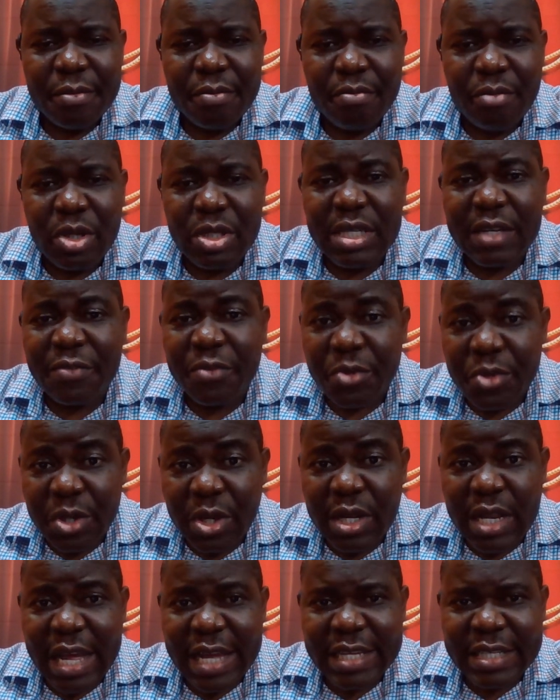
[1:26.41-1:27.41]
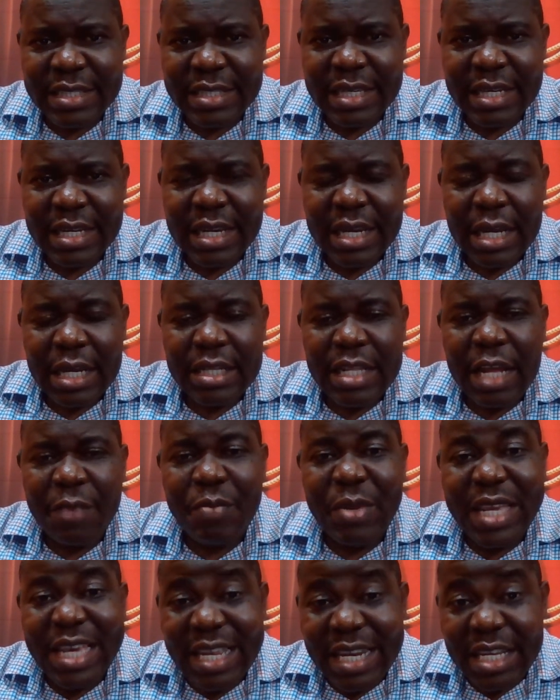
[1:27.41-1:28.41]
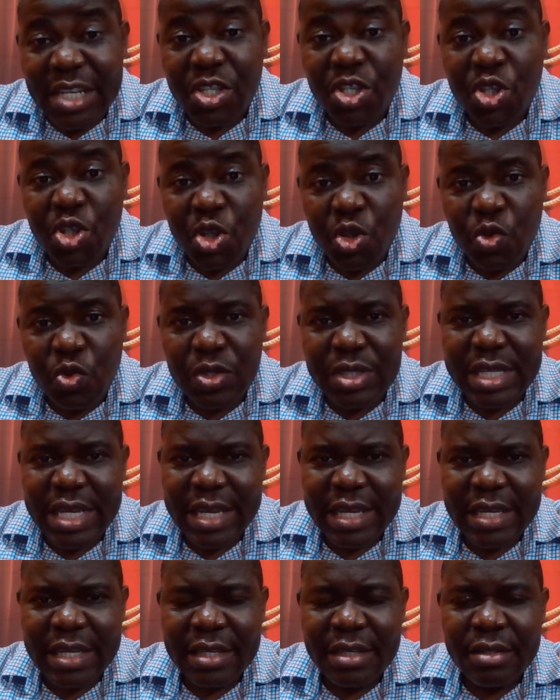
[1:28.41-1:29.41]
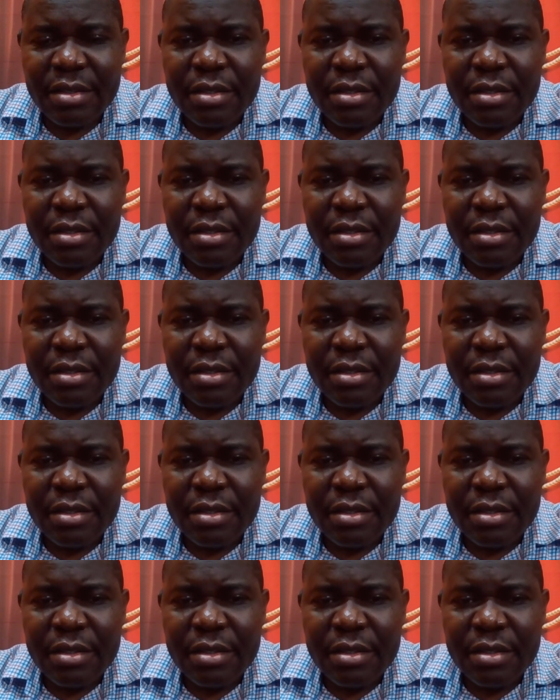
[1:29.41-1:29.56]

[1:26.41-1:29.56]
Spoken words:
must have realized that beginning Tuesday,